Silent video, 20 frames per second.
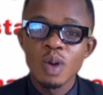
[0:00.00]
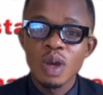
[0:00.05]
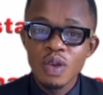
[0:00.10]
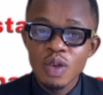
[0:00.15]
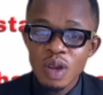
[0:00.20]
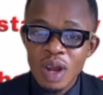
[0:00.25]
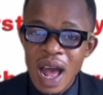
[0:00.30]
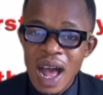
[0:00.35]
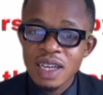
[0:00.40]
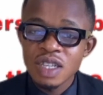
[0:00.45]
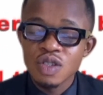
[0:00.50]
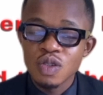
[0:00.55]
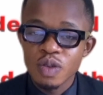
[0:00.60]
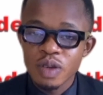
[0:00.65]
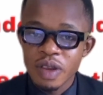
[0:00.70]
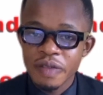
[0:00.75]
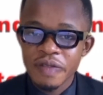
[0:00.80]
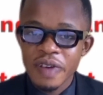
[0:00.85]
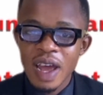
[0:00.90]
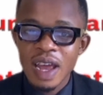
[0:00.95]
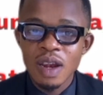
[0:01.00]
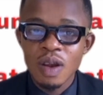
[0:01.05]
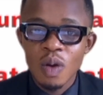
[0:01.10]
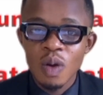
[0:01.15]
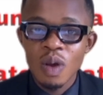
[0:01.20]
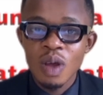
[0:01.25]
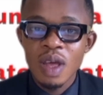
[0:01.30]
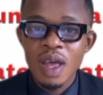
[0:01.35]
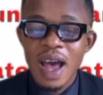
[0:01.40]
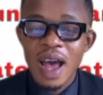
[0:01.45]
when asked to define
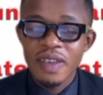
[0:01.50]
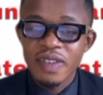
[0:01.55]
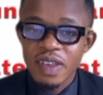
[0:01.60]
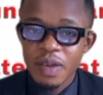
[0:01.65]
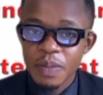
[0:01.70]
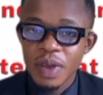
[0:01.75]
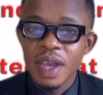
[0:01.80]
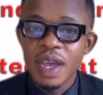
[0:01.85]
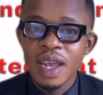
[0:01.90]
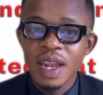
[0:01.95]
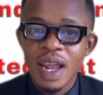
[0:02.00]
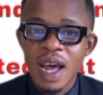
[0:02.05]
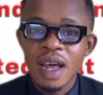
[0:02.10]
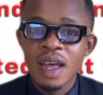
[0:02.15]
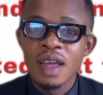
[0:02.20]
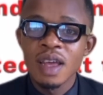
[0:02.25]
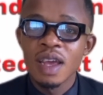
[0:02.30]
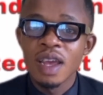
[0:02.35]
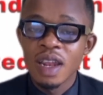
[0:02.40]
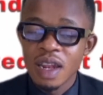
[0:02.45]
law as a beginner